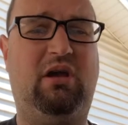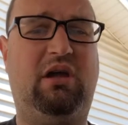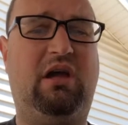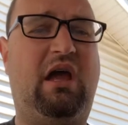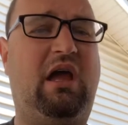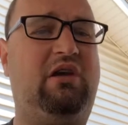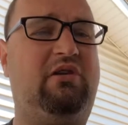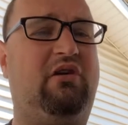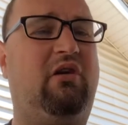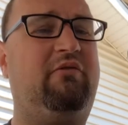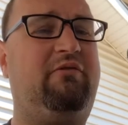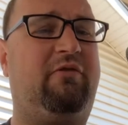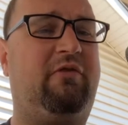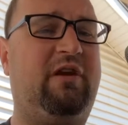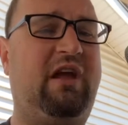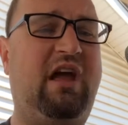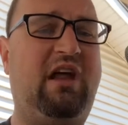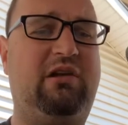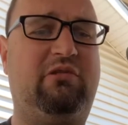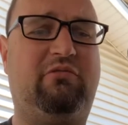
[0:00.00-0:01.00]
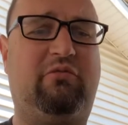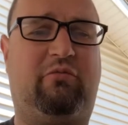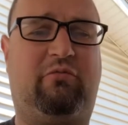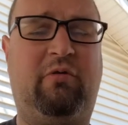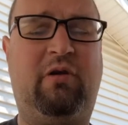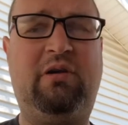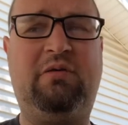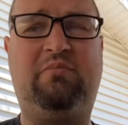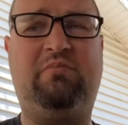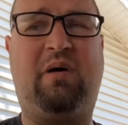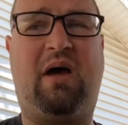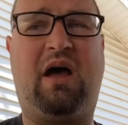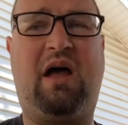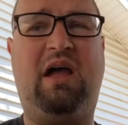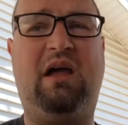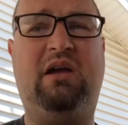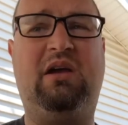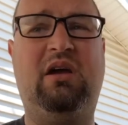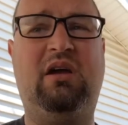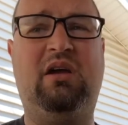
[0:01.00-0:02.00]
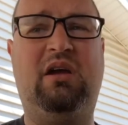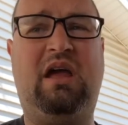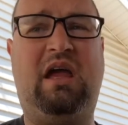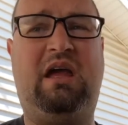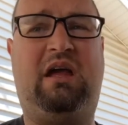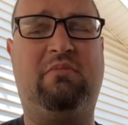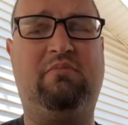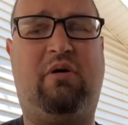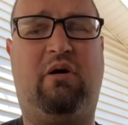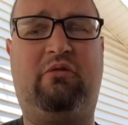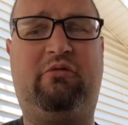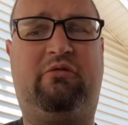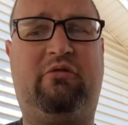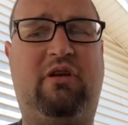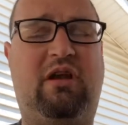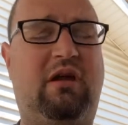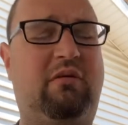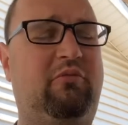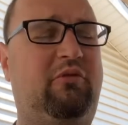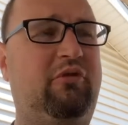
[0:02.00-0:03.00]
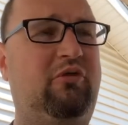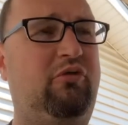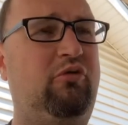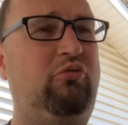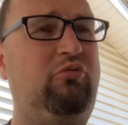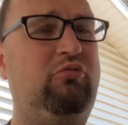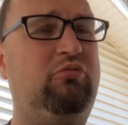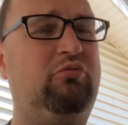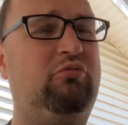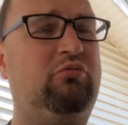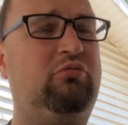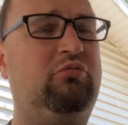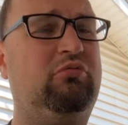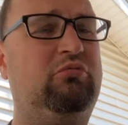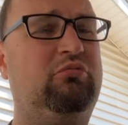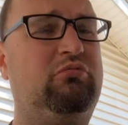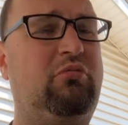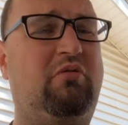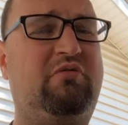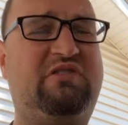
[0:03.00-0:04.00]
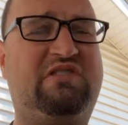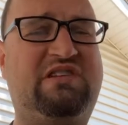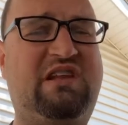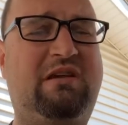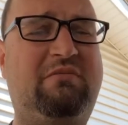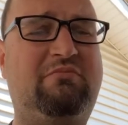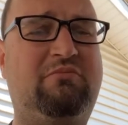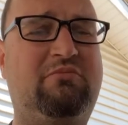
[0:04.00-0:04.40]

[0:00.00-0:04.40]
And don't forget, it was written by a composer named who? What was his name?